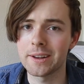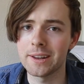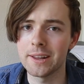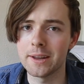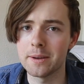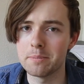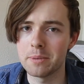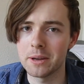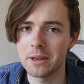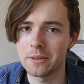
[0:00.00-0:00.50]

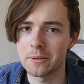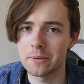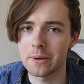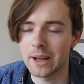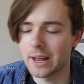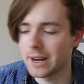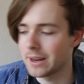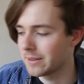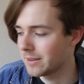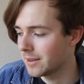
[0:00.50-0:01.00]
be the
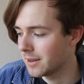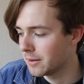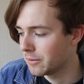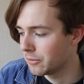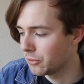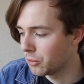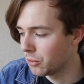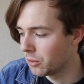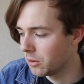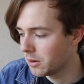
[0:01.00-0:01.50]
reality
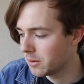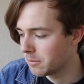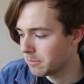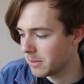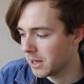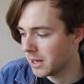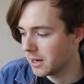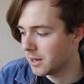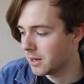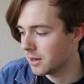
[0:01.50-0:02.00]
for
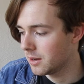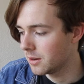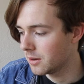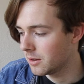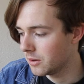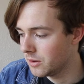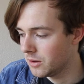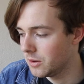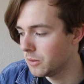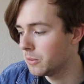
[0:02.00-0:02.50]
many
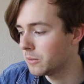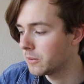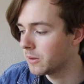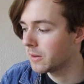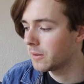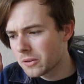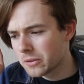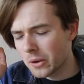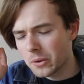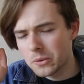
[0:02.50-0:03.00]

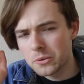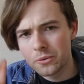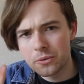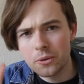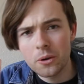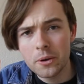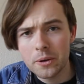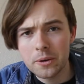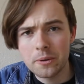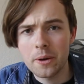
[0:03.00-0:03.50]
users. So
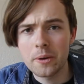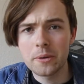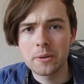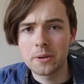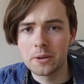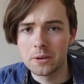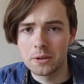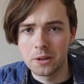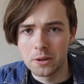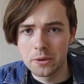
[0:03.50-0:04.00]
draw your own
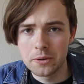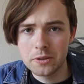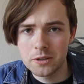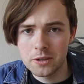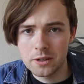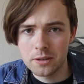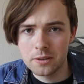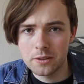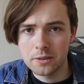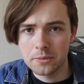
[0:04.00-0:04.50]

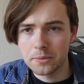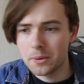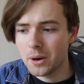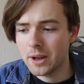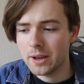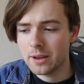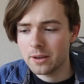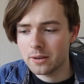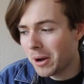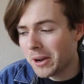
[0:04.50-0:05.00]
conclusions,
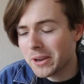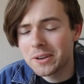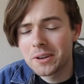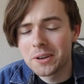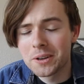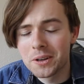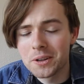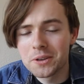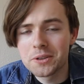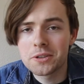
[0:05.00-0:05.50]
right? My
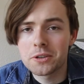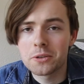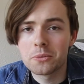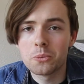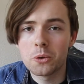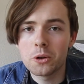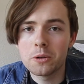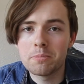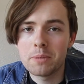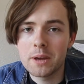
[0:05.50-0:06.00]

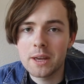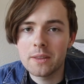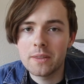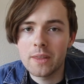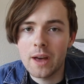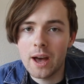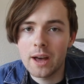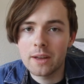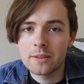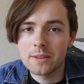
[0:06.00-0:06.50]
conclusion would be
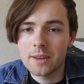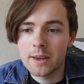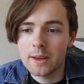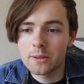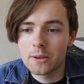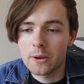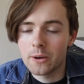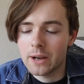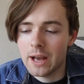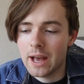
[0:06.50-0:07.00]
that
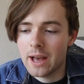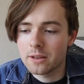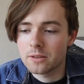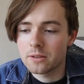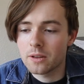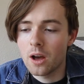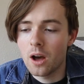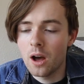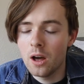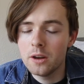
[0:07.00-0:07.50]
TikTok
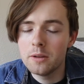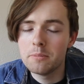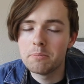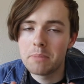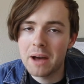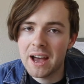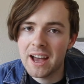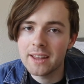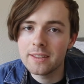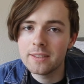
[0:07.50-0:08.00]
has
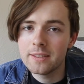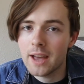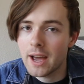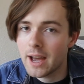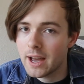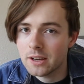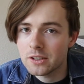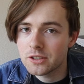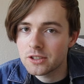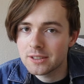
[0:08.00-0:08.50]
unbanned the
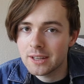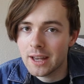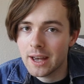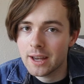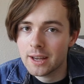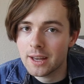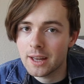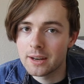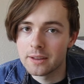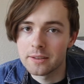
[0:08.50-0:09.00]

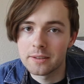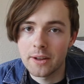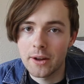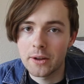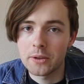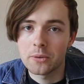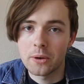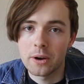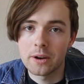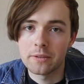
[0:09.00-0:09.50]
hashtag and is
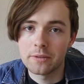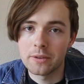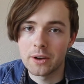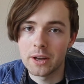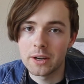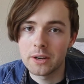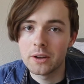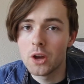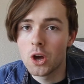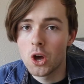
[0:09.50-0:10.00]
now trying to
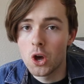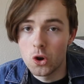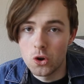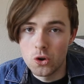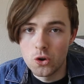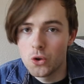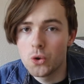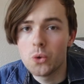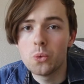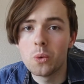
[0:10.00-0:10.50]
find
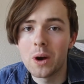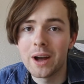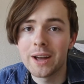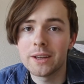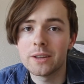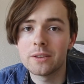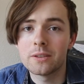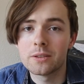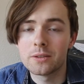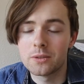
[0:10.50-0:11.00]
new
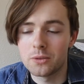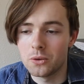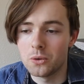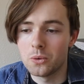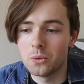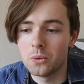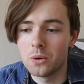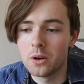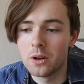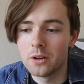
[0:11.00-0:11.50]
ways
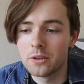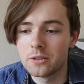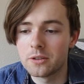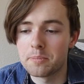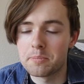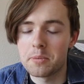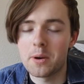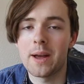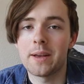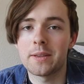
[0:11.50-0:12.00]
to
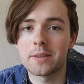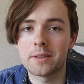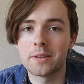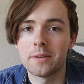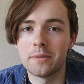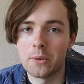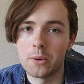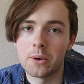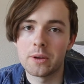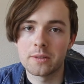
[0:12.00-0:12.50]
suppress
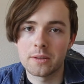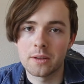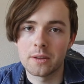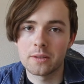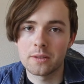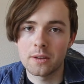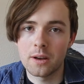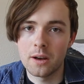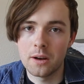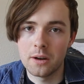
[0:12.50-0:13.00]
the
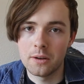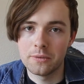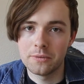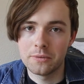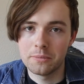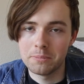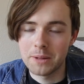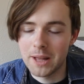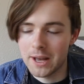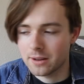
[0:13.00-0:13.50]
voices
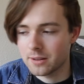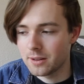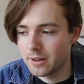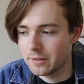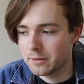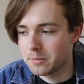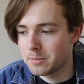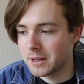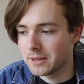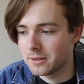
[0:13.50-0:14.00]
of Black
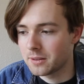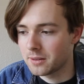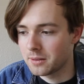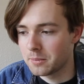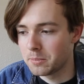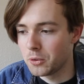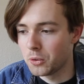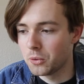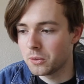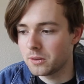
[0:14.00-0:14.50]
Lives Matter
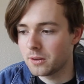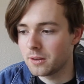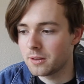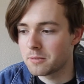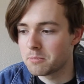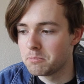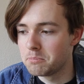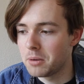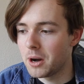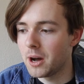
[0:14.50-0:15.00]

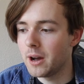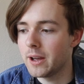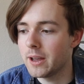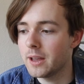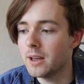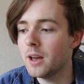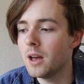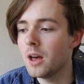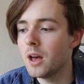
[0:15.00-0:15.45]
supporters by